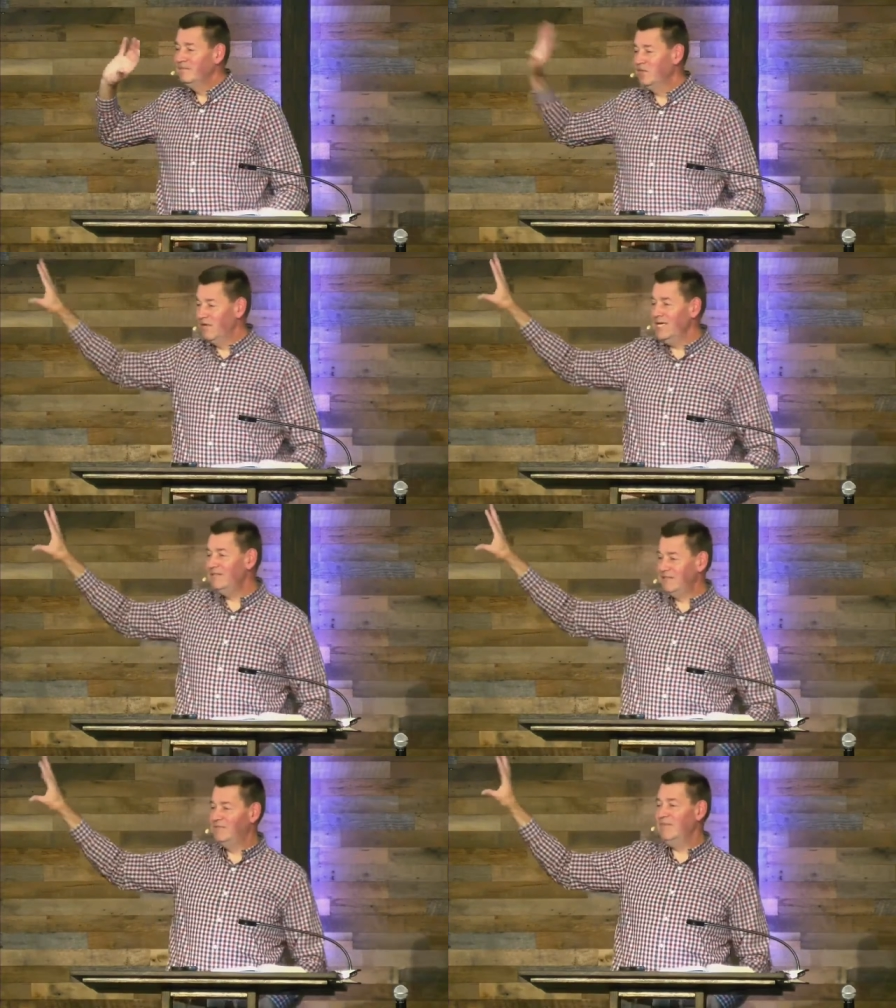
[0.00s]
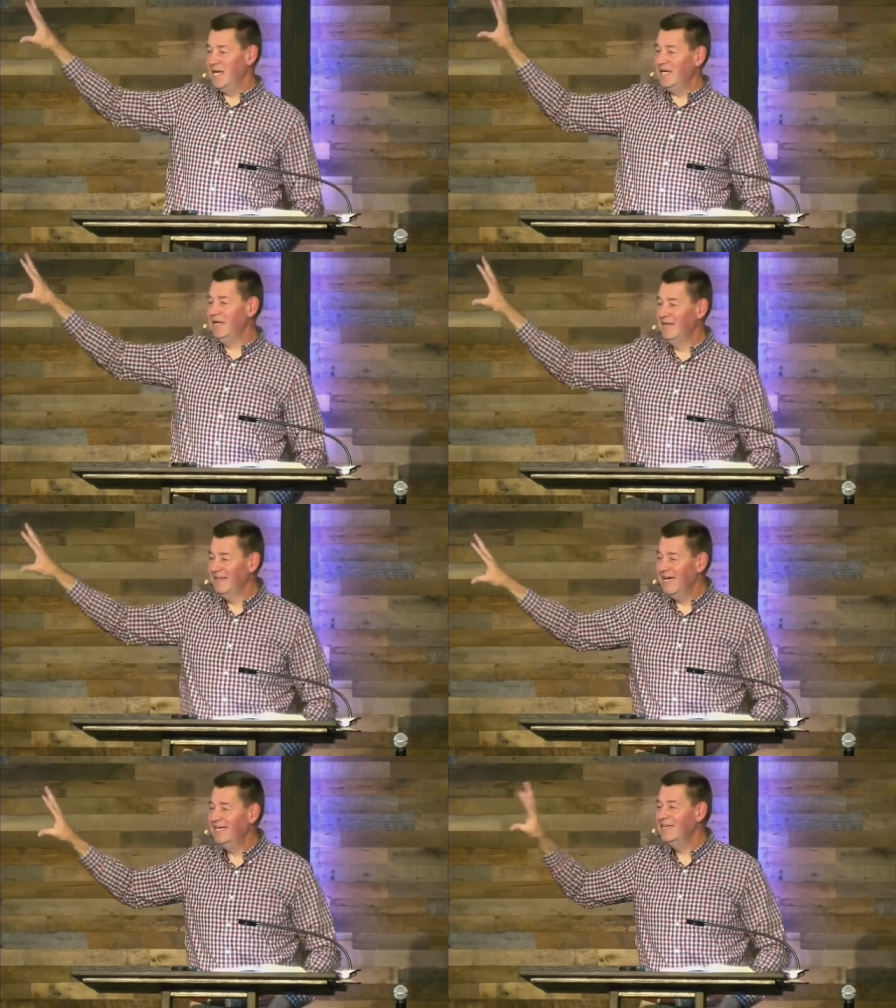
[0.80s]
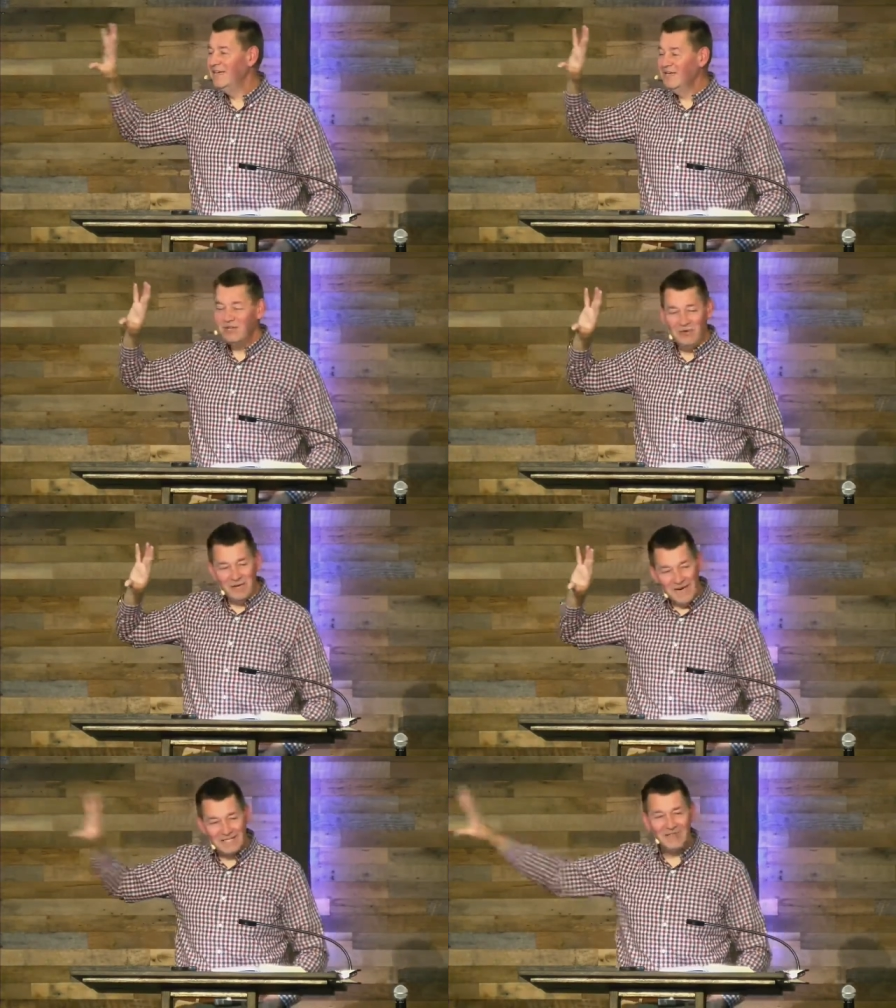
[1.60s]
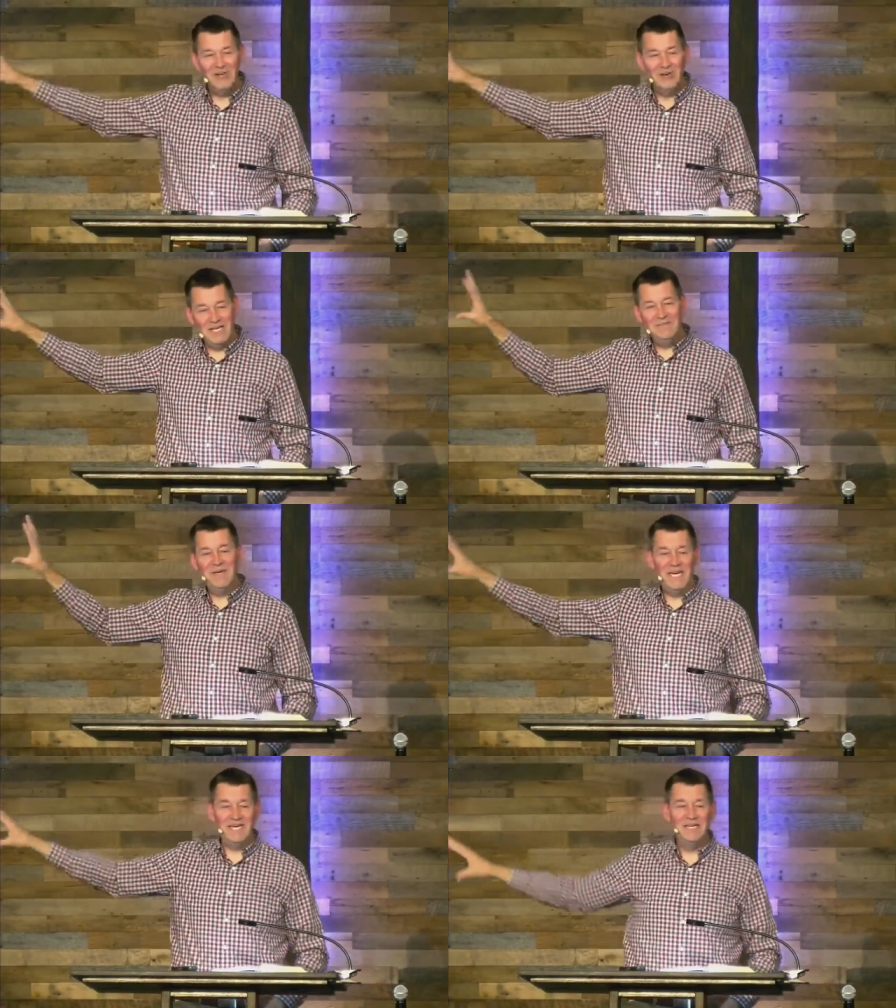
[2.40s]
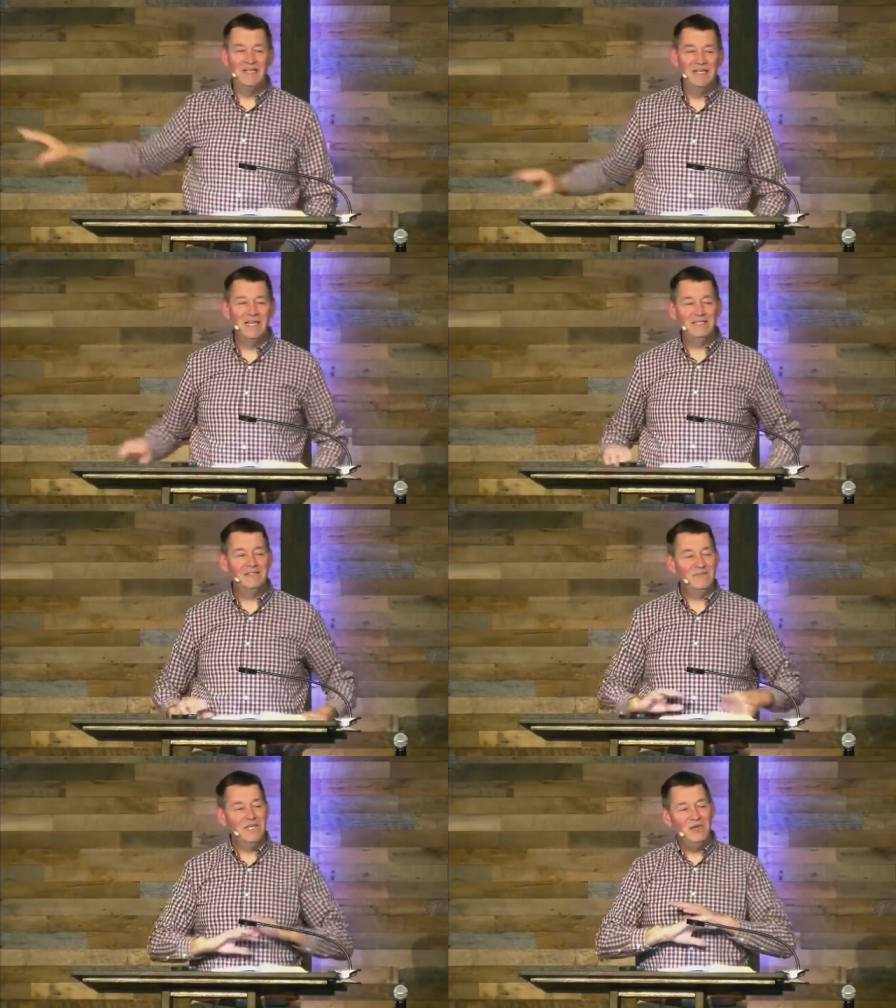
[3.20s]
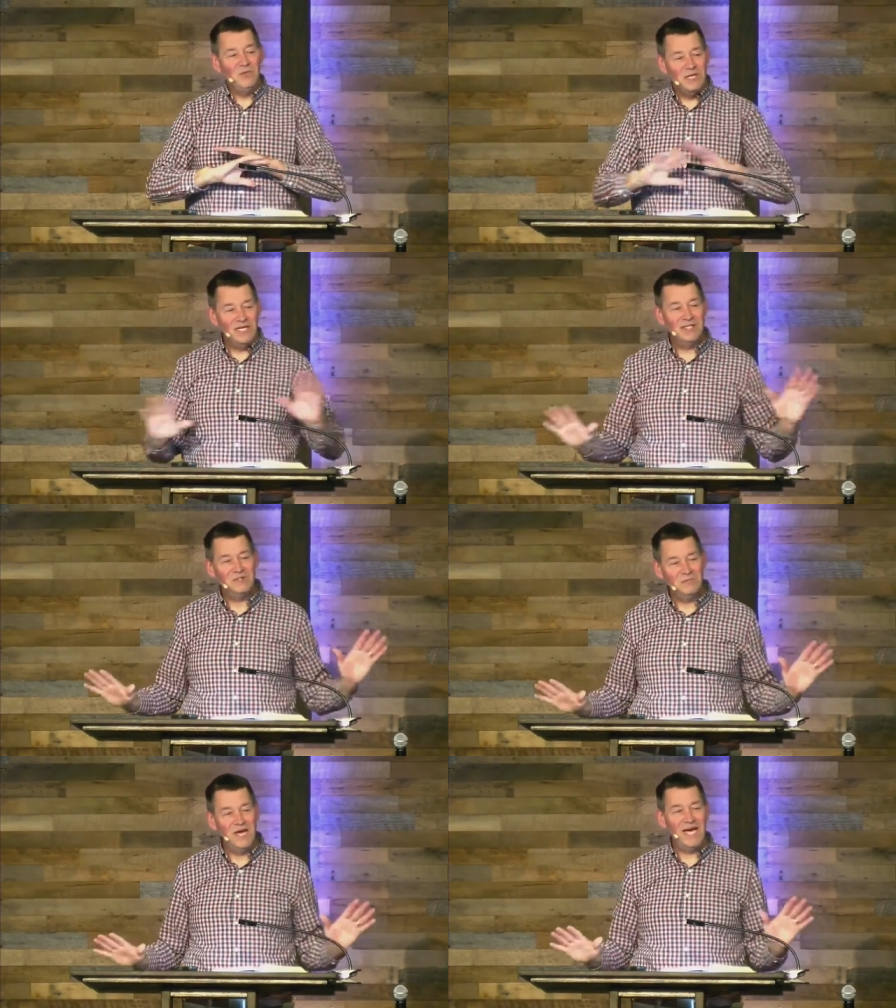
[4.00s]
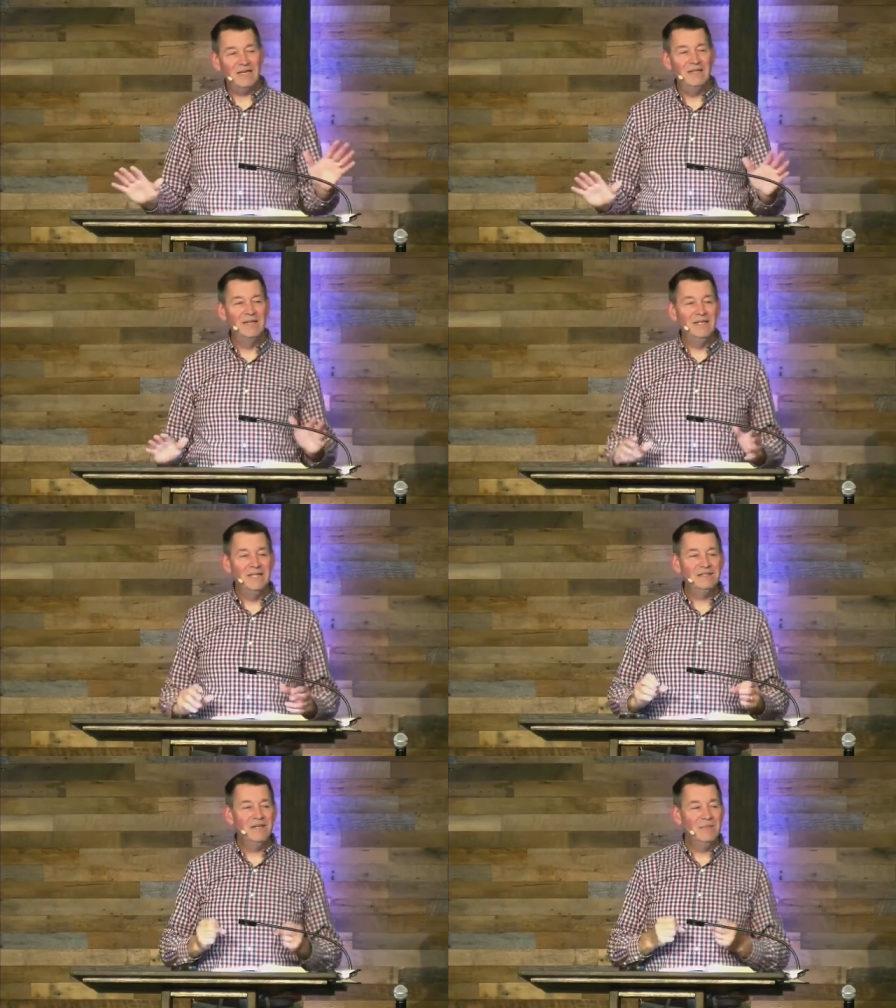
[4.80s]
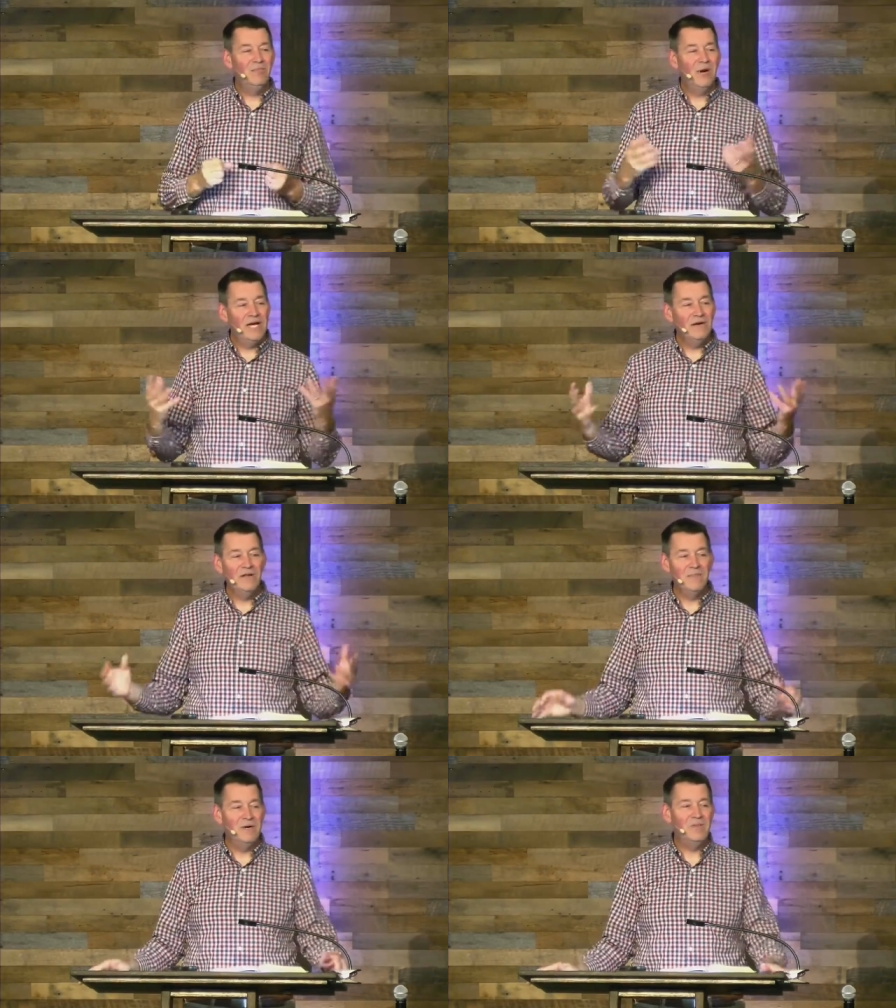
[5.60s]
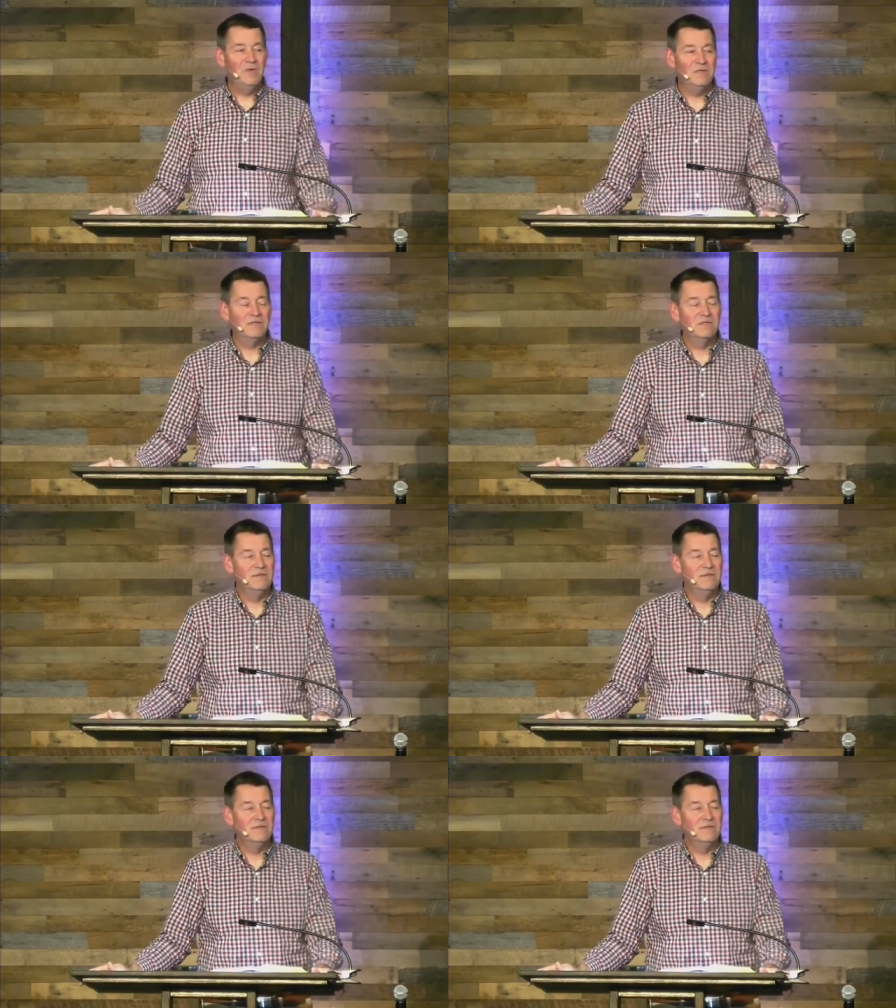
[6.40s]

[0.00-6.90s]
Greece big, like going to Macedonia big, like something you wouldn't expect, that's going to break all the bubbles